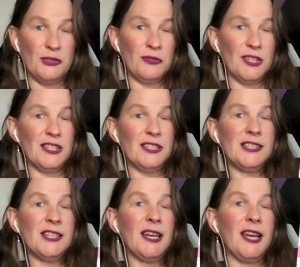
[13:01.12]
do
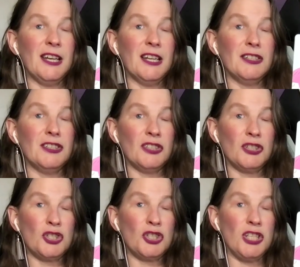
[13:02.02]
this, and
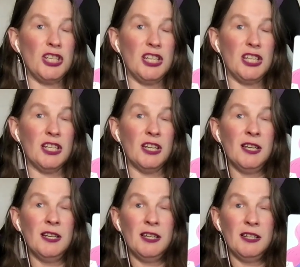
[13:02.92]
she
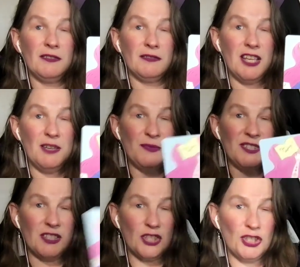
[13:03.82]

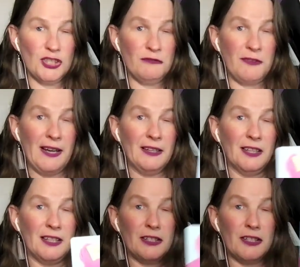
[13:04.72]
keeps just a file
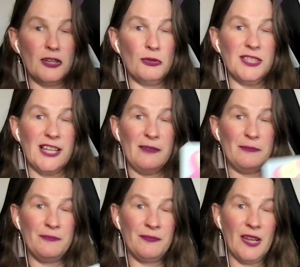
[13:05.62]
on her notes
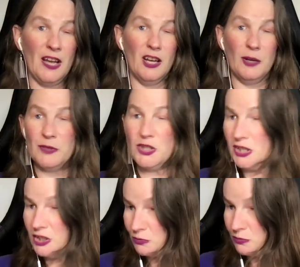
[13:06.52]
app.
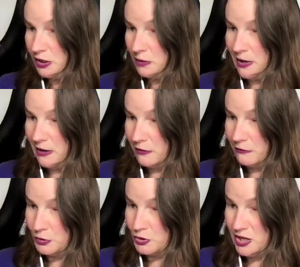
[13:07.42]
She has really
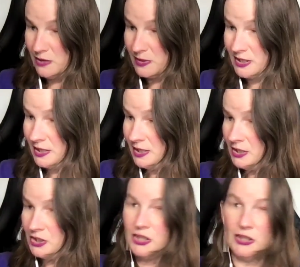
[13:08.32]
powerful dreams.
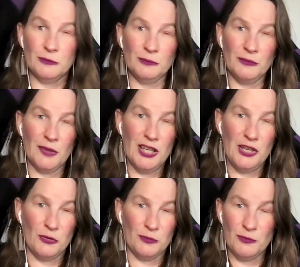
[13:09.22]
So
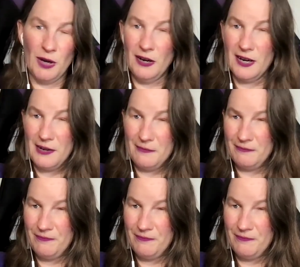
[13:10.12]
anywho, all right.